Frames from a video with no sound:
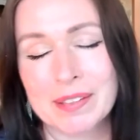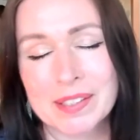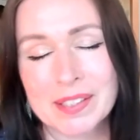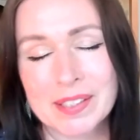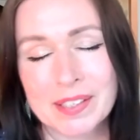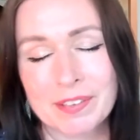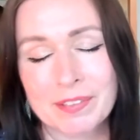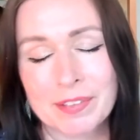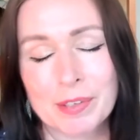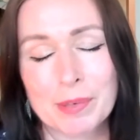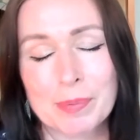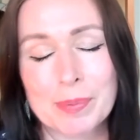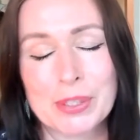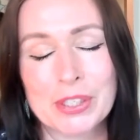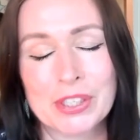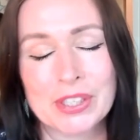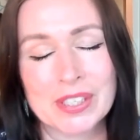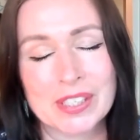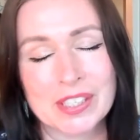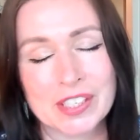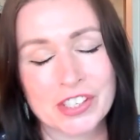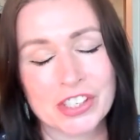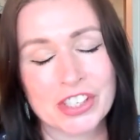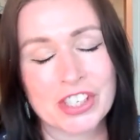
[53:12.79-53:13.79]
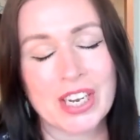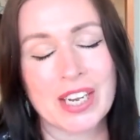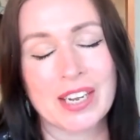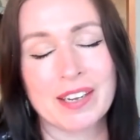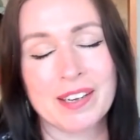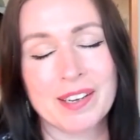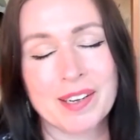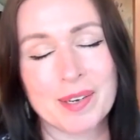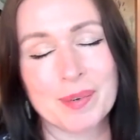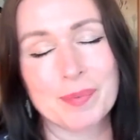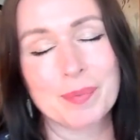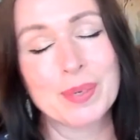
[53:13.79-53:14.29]
So the opportunity to share
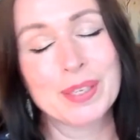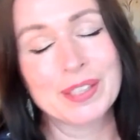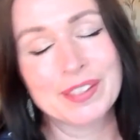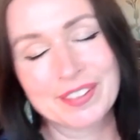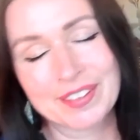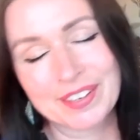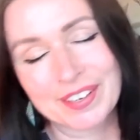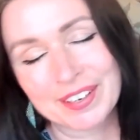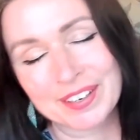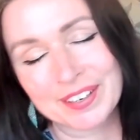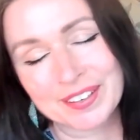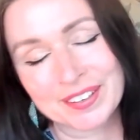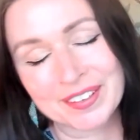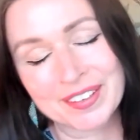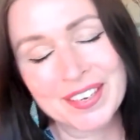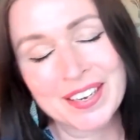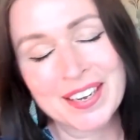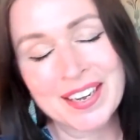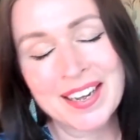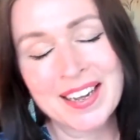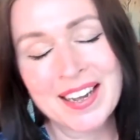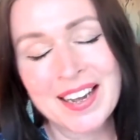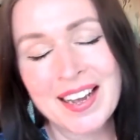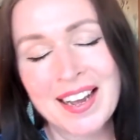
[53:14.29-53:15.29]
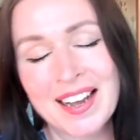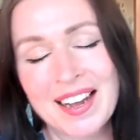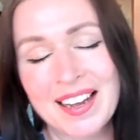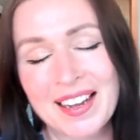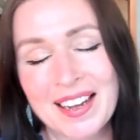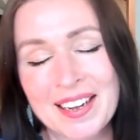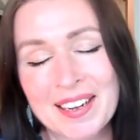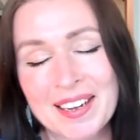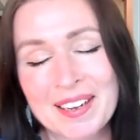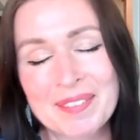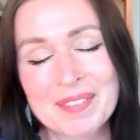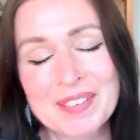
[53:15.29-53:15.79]
her with you
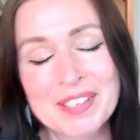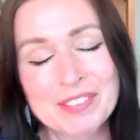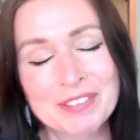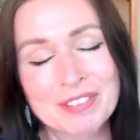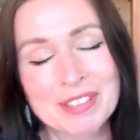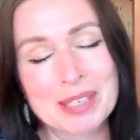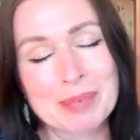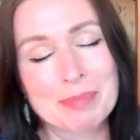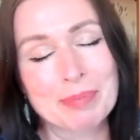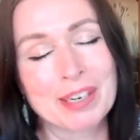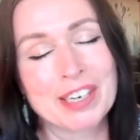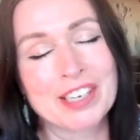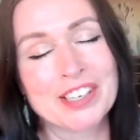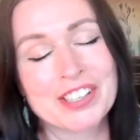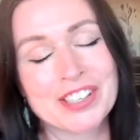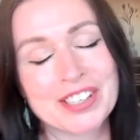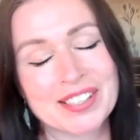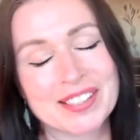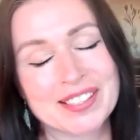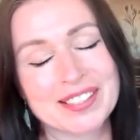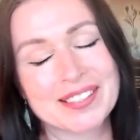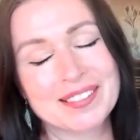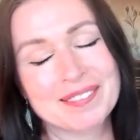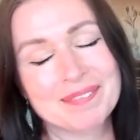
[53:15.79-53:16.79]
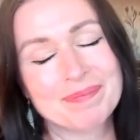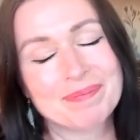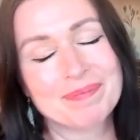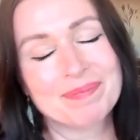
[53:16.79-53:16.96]
is really precious.